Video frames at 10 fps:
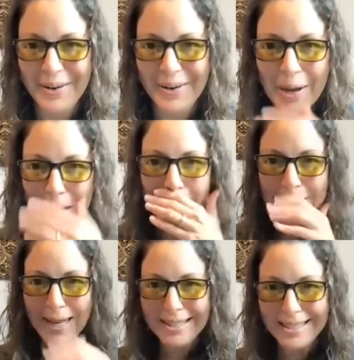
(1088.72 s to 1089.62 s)
so
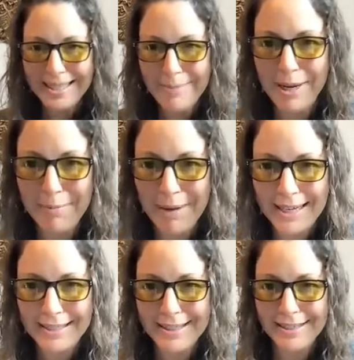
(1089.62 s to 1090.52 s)
not sleeping
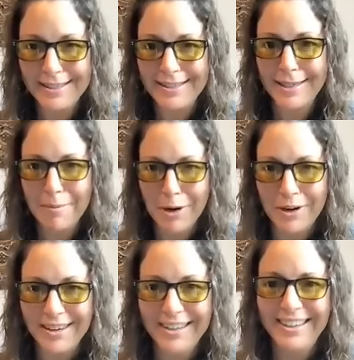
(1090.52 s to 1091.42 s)
makes us
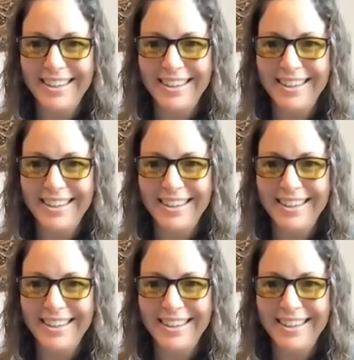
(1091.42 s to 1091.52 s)
dumber,